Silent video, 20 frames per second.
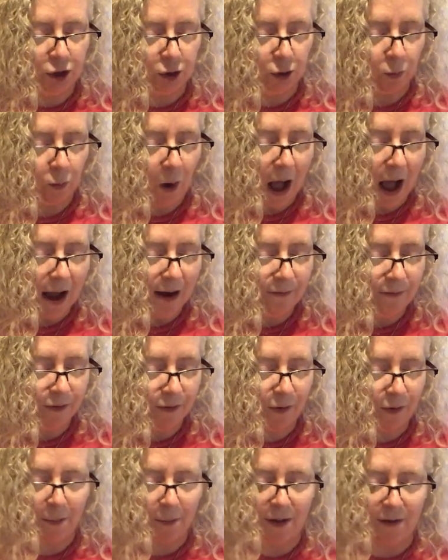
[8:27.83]
is an
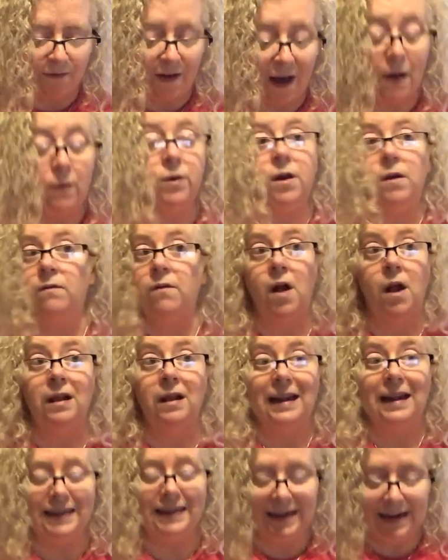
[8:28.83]
image derived
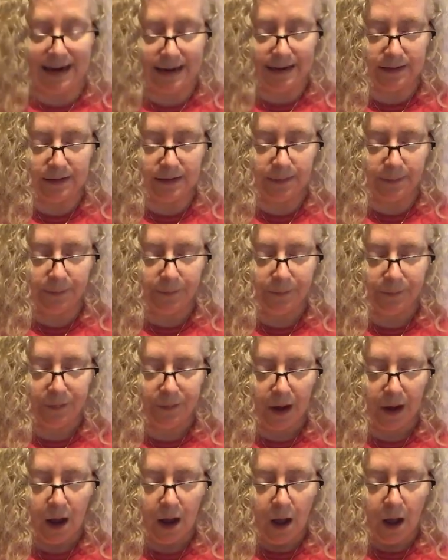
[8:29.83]
from the fountain of all
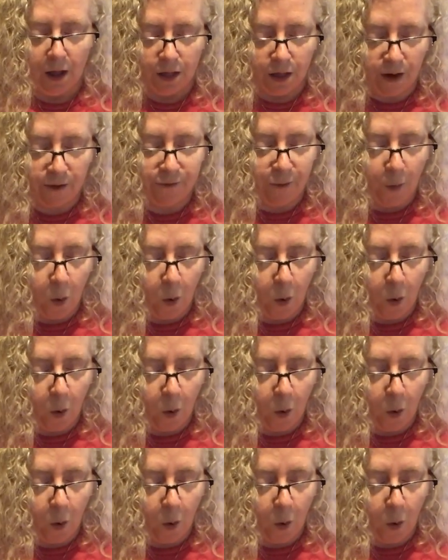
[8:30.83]
ideas.